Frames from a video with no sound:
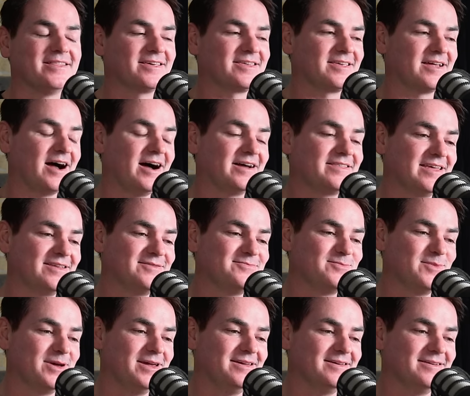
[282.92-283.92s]
Listen, I didn't
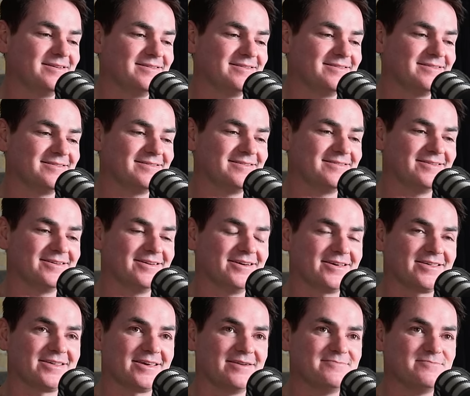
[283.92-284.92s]
meet
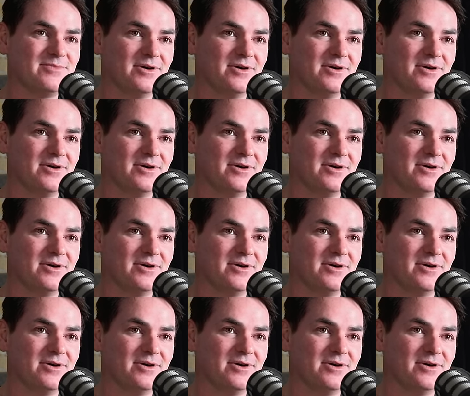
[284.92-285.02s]
Usain